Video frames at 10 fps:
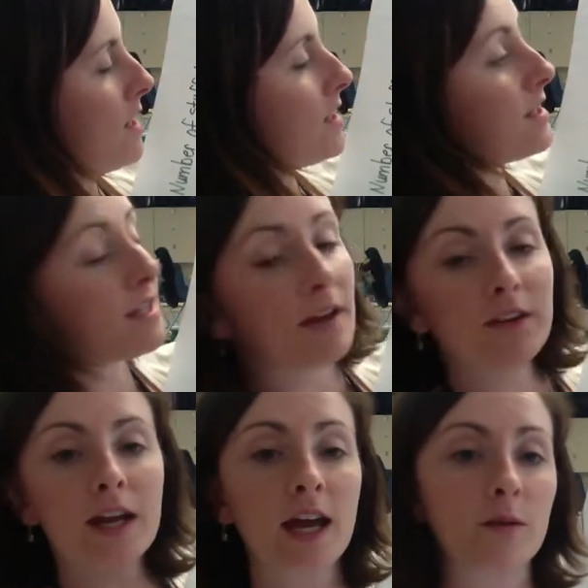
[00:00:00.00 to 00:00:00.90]
7
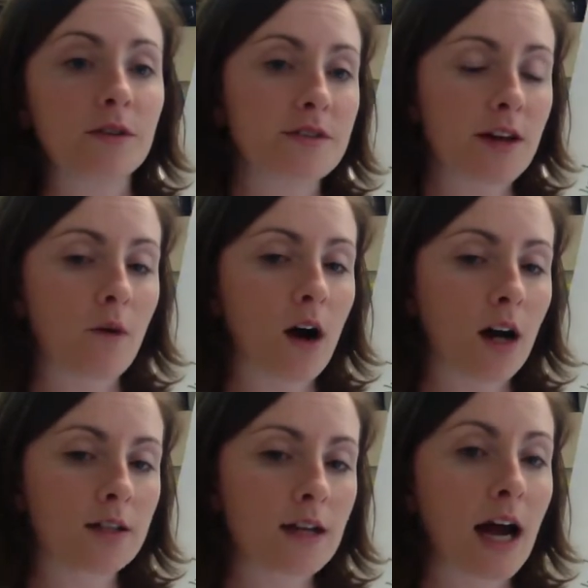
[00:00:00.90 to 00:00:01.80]
animals that
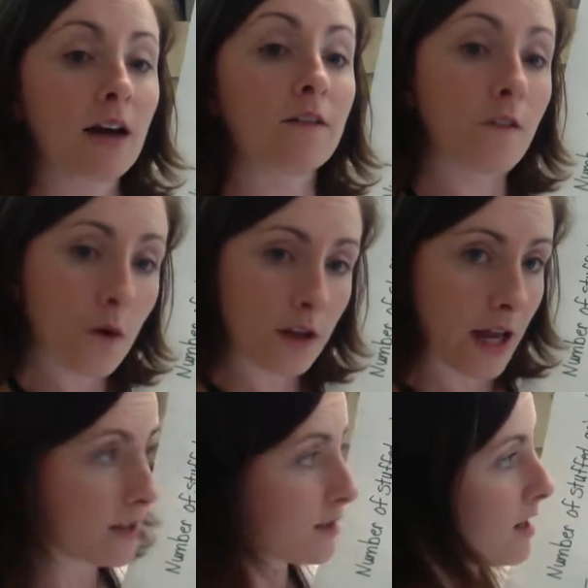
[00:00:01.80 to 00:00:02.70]
walked on 4
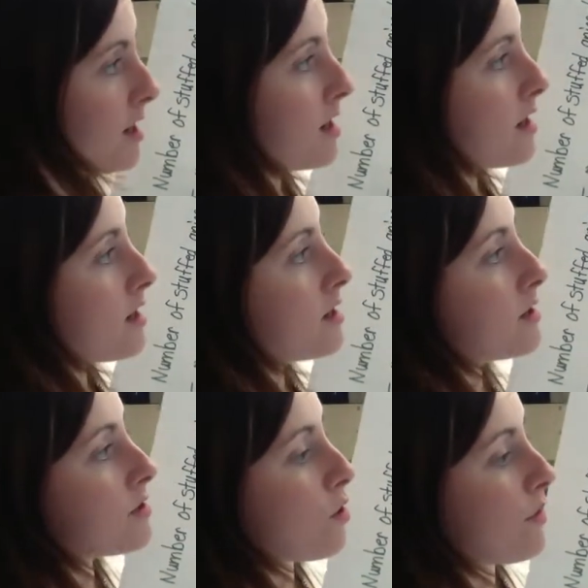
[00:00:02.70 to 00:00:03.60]
legs.
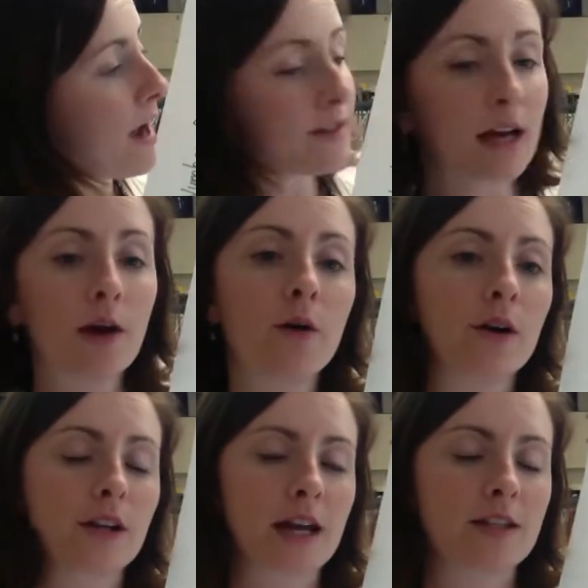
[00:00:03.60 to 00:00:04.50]
So that's how I
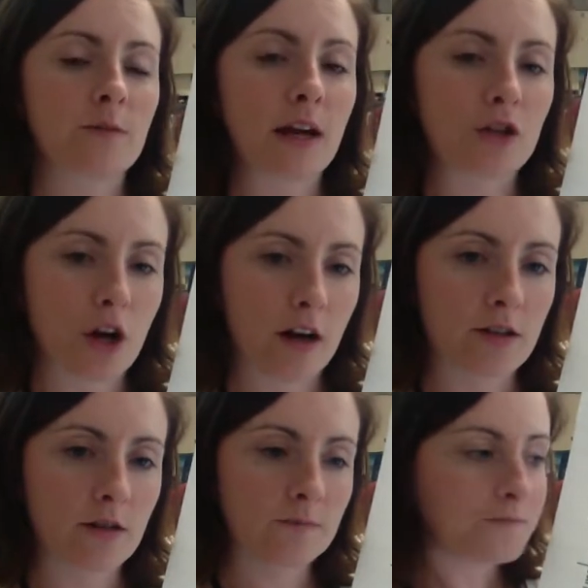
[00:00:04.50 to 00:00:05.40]
organized my
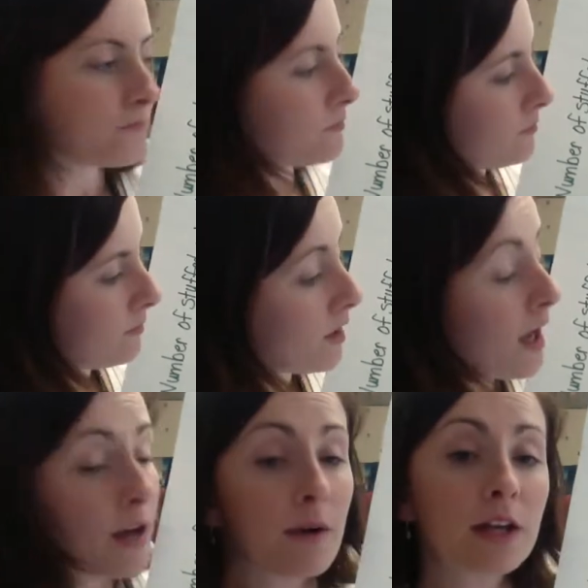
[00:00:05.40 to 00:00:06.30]
chart.
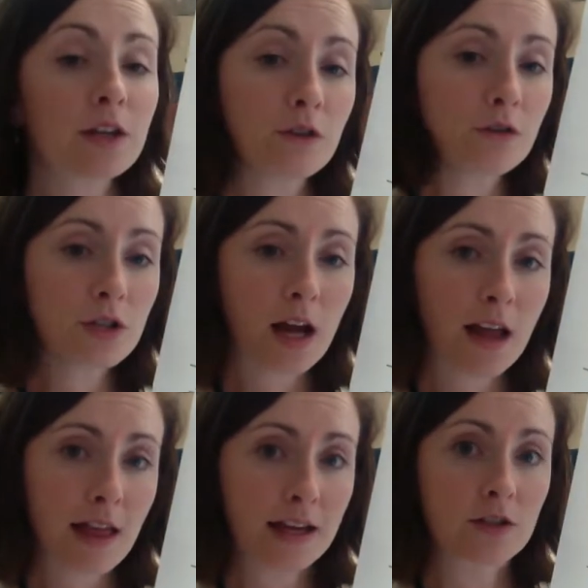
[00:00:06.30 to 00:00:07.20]
I want you to
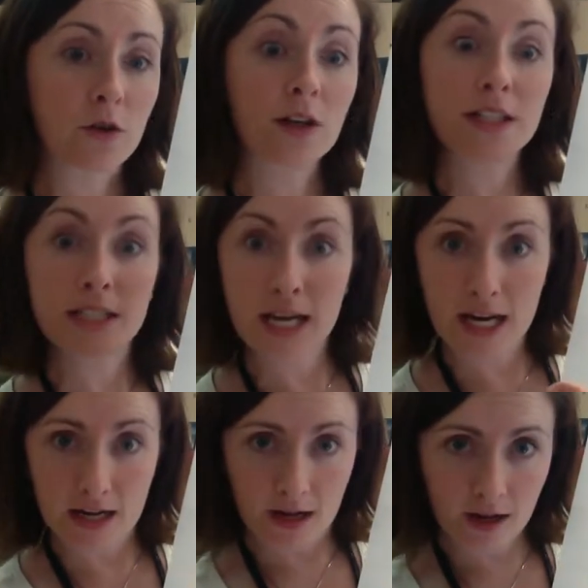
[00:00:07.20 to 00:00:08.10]
collect your
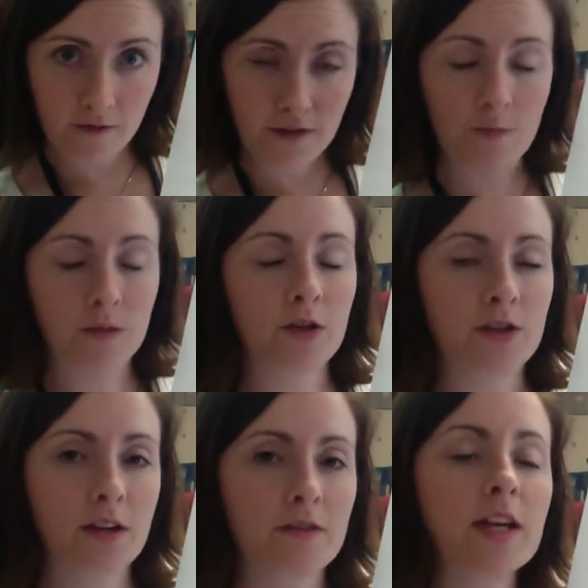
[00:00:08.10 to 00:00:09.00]
data from your
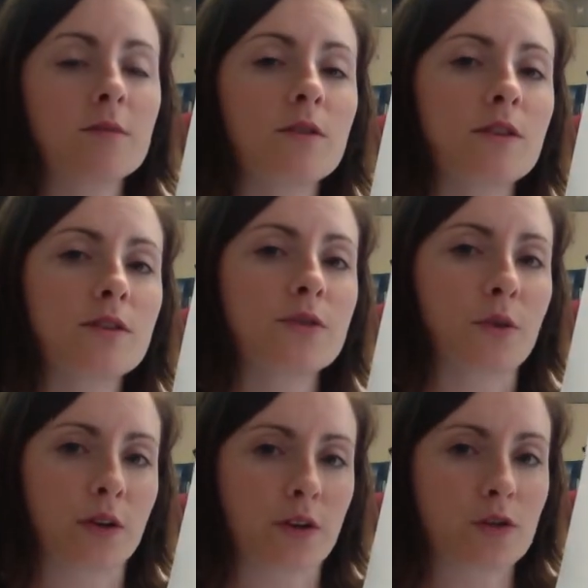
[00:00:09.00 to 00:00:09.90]
stuffed animals
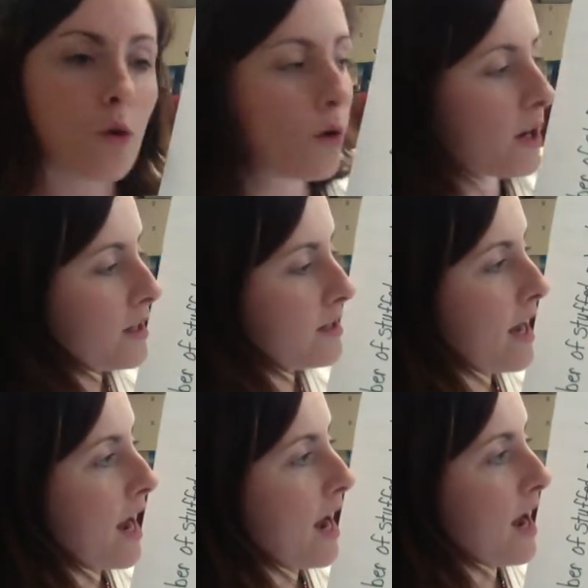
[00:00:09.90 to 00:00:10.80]
or your toys
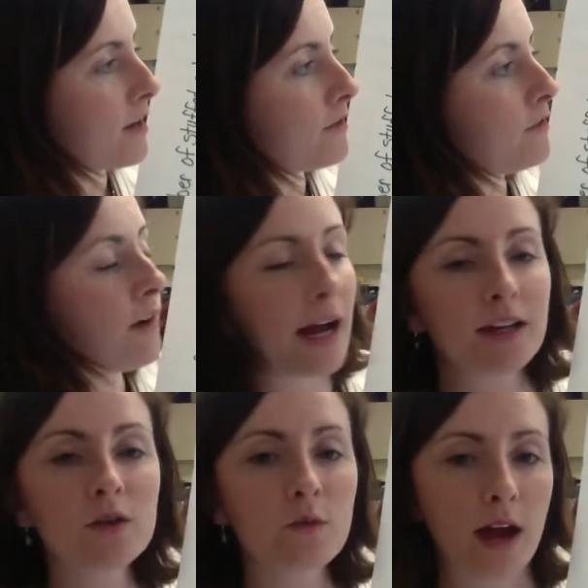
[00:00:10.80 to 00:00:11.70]
and
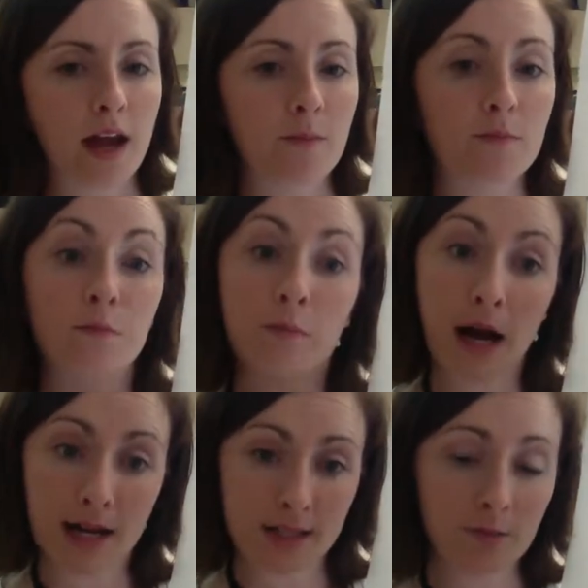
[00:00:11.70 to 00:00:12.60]
find a way,
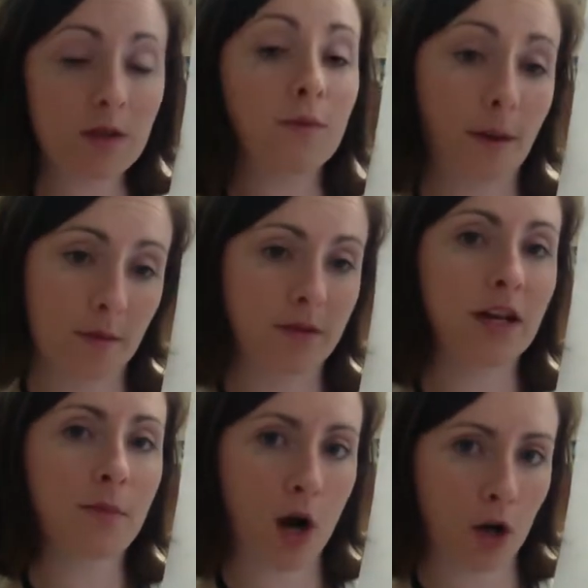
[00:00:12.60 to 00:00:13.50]
possibly, probably a
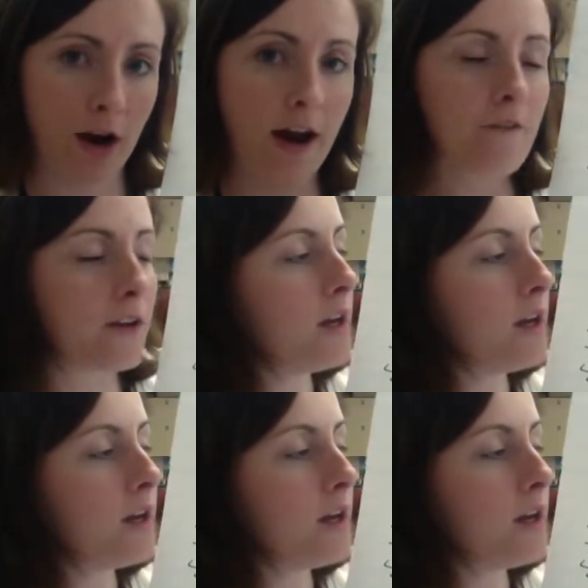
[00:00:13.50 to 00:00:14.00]
bar graph,